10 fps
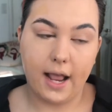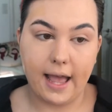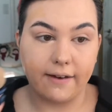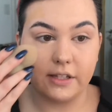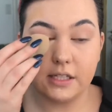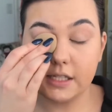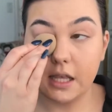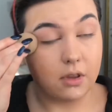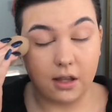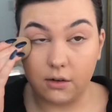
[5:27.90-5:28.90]
I haven't.
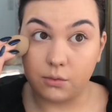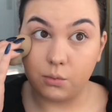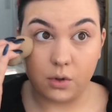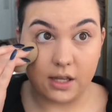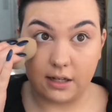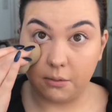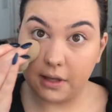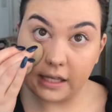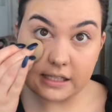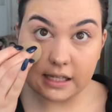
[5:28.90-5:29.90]
Then we end up
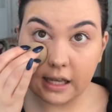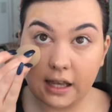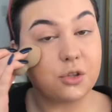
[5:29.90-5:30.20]
kissing.